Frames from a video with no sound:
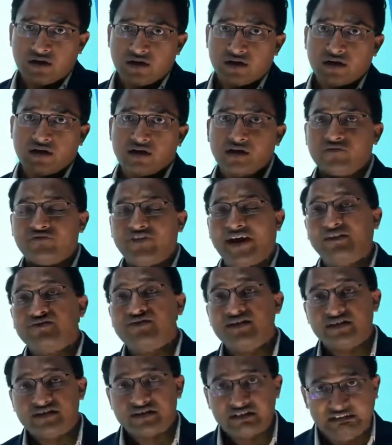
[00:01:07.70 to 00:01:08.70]

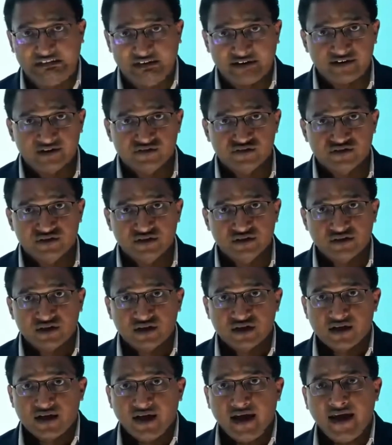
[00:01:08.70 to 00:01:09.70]
5-6 years,
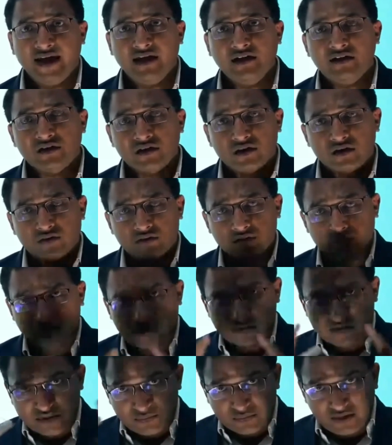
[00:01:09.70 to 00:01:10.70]
and
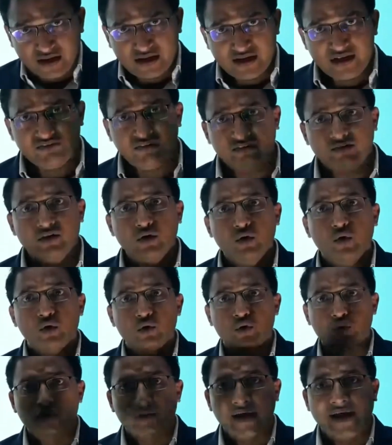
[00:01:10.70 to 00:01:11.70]
similarly we will go
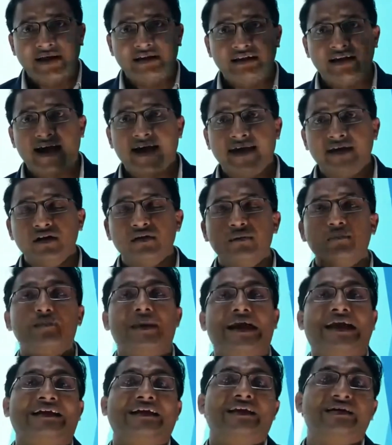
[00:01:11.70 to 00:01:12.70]
through the entire
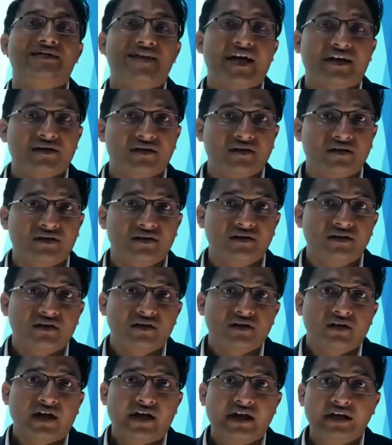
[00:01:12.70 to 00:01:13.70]
banking sector
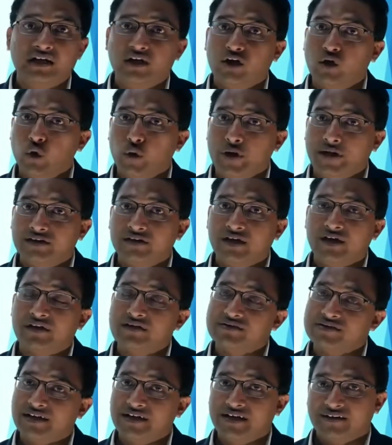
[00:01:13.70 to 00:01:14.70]
including the
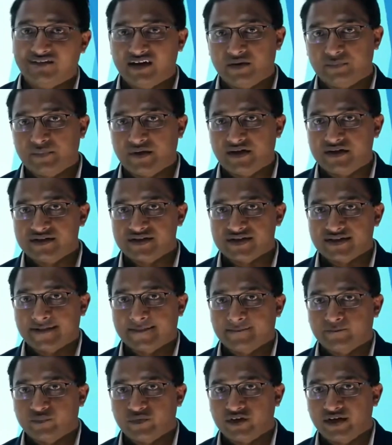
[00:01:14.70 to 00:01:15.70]
recent developments,
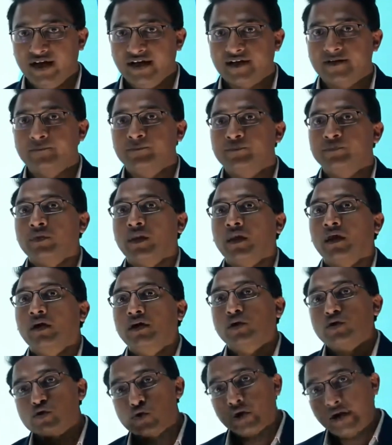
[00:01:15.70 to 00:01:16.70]
right?
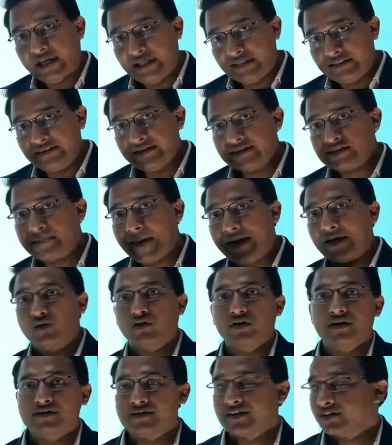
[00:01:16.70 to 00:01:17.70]
So in this
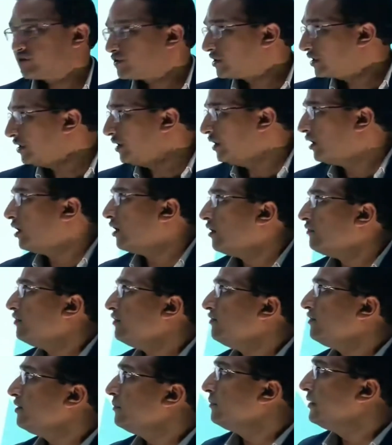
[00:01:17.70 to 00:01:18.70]
particular session
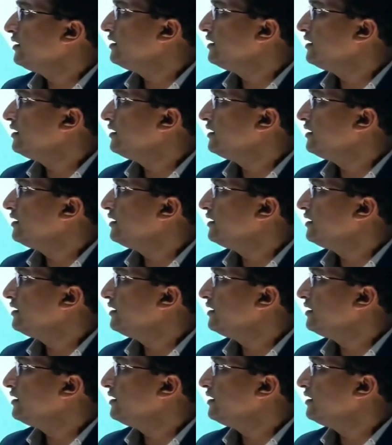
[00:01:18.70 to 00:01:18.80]
we will